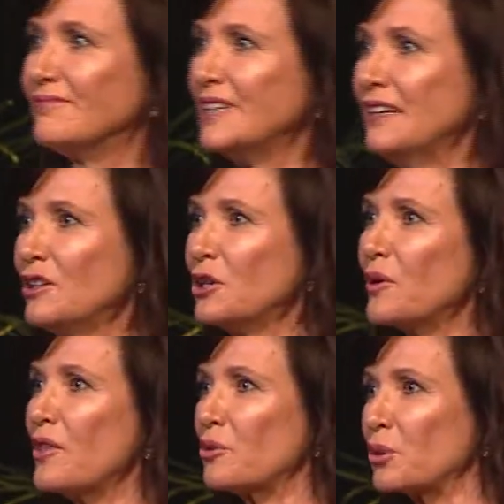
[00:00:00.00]
Have a look
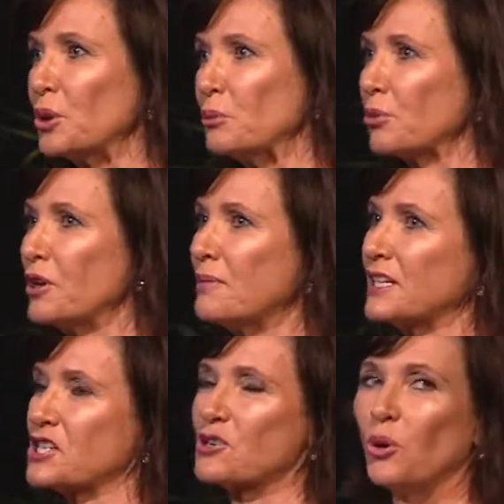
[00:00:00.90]
around the room. Pretty
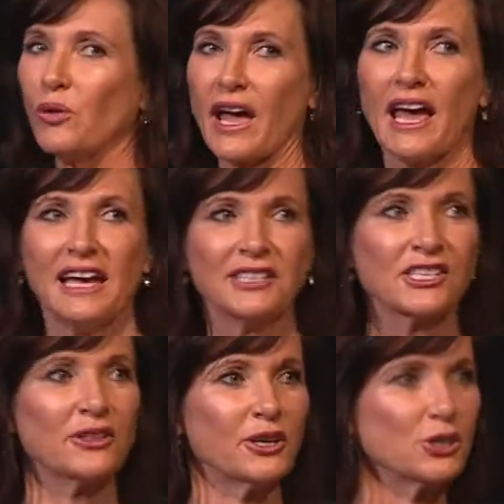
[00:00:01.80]
much all the hands,
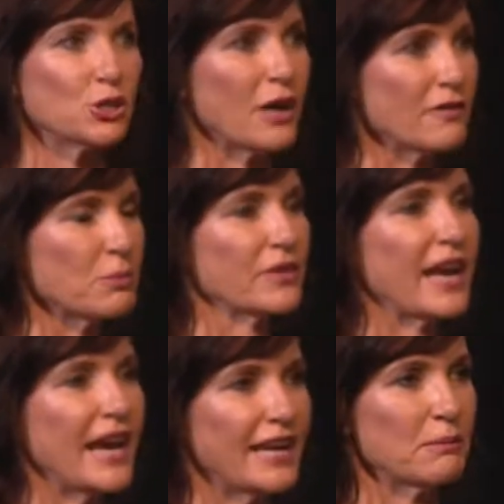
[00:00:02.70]
and those who haven't put their
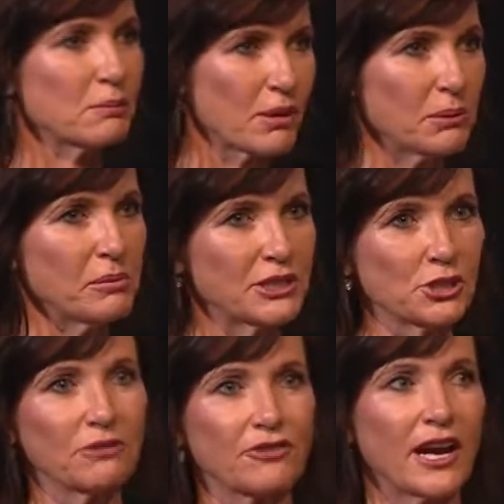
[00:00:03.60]
hand up are probably too
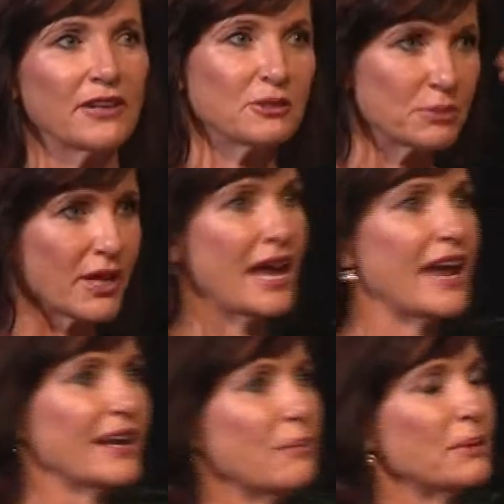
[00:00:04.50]
afraid to put their
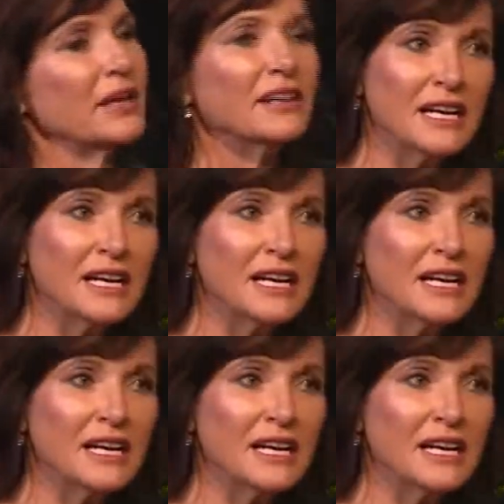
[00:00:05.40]
hand up. But